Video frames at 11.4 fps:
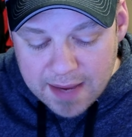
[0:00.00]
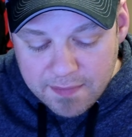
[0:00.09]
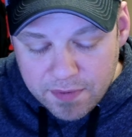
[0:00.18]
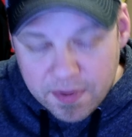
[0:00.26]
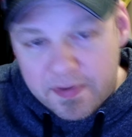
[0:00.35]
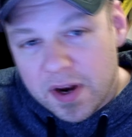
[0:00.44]

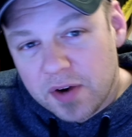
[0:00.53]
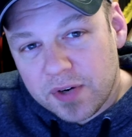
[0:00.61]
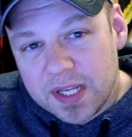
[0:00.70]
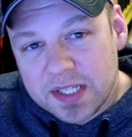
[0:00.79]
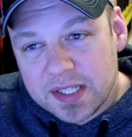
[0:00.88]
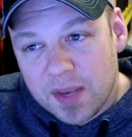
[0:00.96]
For the very
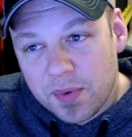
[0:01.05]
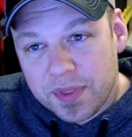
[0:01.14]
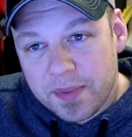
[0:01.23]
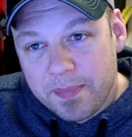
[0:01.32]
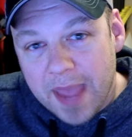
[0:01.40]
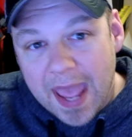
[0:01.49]
reason that with
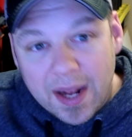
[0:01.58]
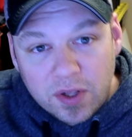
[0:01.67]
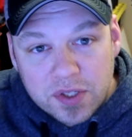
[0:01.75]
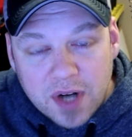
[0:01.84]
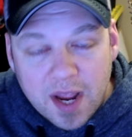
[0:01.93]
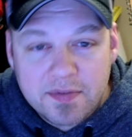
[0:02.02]
the pedal
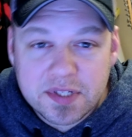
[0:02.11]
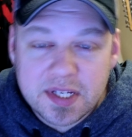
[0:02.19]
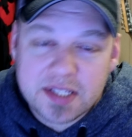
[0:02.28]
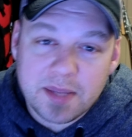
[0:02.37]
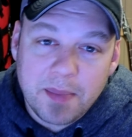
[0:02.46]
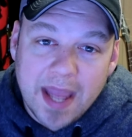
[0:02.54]
drive
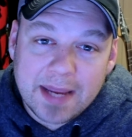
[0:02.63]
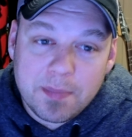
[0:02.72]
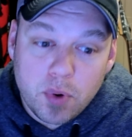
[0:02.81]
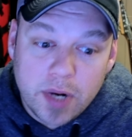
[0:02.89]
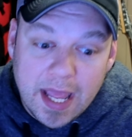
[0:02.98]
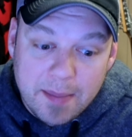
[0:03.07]
system, I can
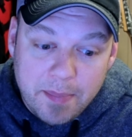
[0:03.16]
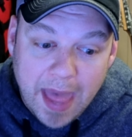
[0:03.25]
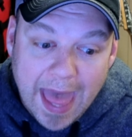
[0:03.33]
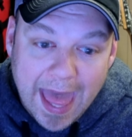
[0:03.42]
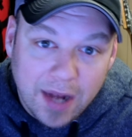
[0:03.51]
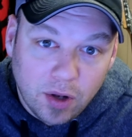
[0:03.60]
put a
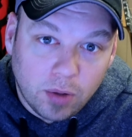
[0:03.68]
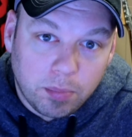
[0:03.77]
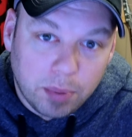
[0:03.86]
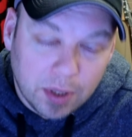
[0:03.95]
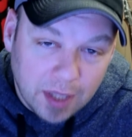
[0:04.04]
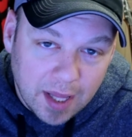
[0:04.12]
paddle
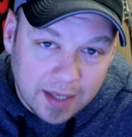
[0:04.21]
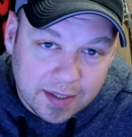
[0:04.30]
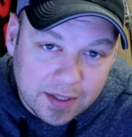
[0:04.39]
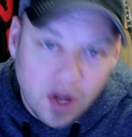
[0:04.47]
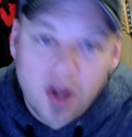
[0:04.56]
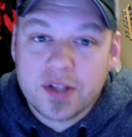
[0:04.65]

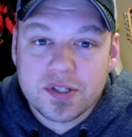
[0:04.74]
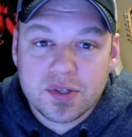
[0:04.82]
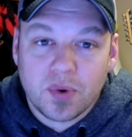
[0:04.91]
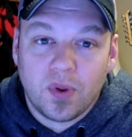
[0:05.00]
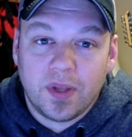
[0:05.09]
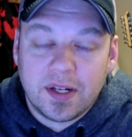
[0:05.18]
plug
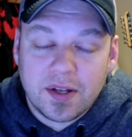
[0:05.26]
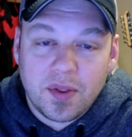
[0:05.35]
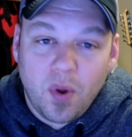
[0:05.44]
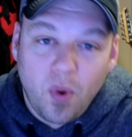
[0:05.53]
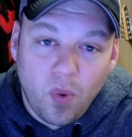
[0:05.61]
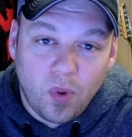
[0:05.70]
console into the
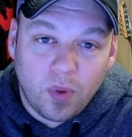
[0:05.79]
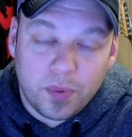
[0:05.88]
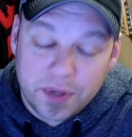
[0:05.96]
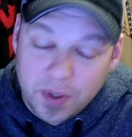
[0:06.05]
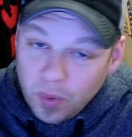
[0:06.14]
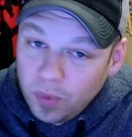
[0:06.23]
hole
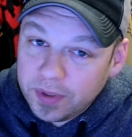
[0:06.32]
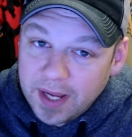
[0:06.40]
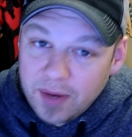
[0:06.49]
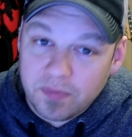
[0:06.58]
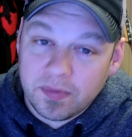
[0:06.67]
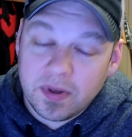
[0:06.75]
with the old
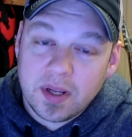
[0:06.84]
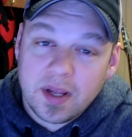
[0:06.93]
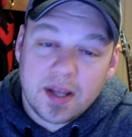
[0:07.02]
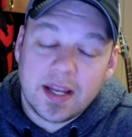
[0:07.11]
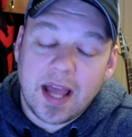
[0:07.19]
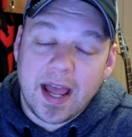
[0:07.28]
town
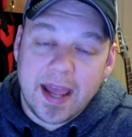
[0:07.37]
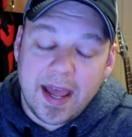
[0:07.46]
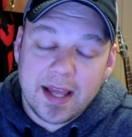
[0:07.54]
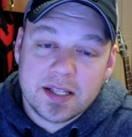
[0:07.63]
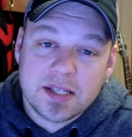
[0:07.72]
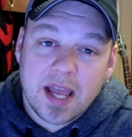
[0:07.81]

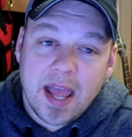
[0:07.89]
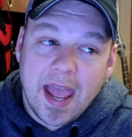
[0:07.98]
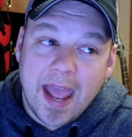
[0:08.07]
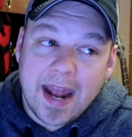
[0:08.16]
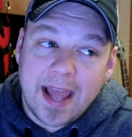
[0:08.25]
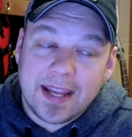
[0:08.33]
kayaks
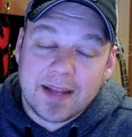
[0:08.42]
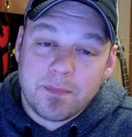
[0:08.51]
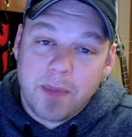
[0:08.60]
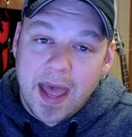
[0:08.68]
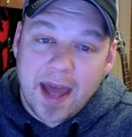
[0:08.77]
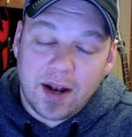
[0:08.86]
and I can
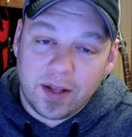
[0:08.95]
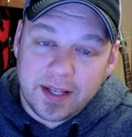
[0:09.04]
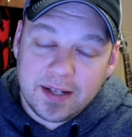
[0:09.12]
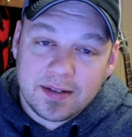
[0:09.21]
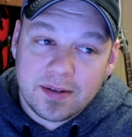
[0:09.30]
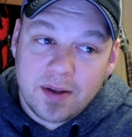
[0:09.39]
paddle
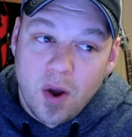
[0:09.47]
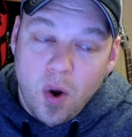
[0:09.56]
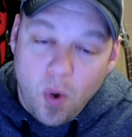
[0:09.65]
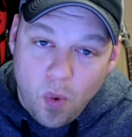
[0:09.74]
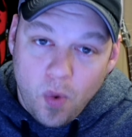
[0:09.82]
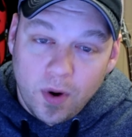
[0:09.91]
it,
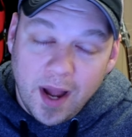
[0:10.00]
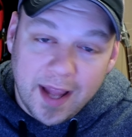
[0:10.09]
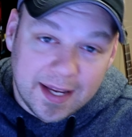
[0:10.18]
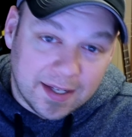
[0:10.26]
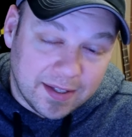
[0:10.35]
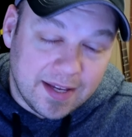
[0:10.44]
or I
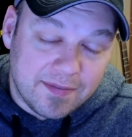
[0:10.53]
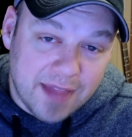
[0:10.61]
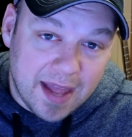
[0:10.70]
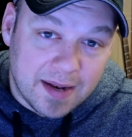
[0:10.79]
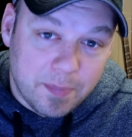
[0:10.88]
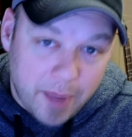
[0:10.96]
can leave
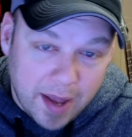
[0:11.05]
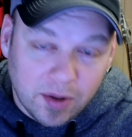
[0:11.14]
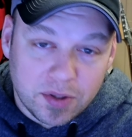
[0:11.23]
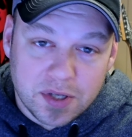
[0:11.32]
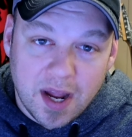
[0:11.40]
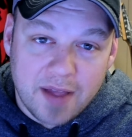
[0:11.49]
that pedal
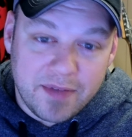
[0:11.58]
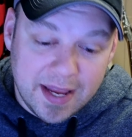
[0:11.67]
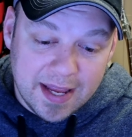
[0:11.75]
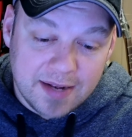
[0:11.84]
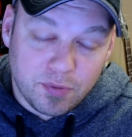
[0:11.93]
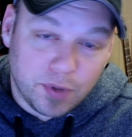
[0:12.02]
drive
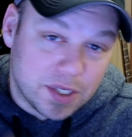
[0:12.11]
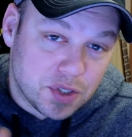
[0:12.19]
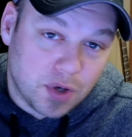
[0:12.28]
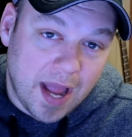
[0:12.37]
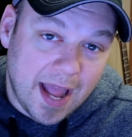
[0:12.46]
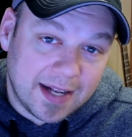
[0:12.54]
in,
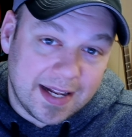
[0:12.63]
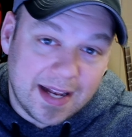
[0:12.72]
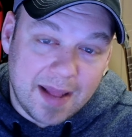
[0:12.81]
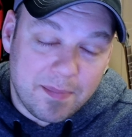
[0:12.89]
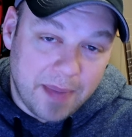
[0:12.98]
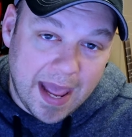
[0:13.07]
retract it,
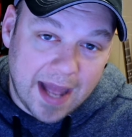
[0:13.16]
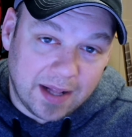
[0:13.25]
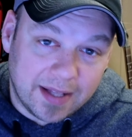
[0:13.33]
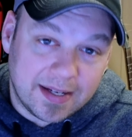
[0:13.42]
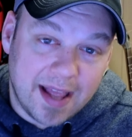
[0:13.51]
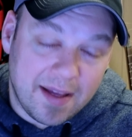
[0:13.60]
and paddle
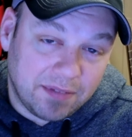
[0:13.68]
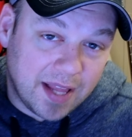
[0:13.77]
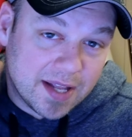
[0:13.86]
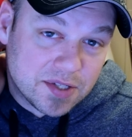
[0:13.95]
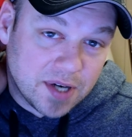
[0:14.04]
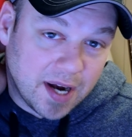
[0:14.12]
it and have
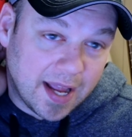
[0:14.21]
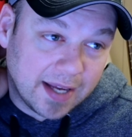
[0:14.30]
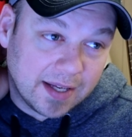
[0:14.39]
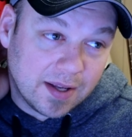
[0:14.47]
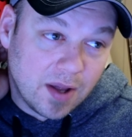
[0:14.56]
less drag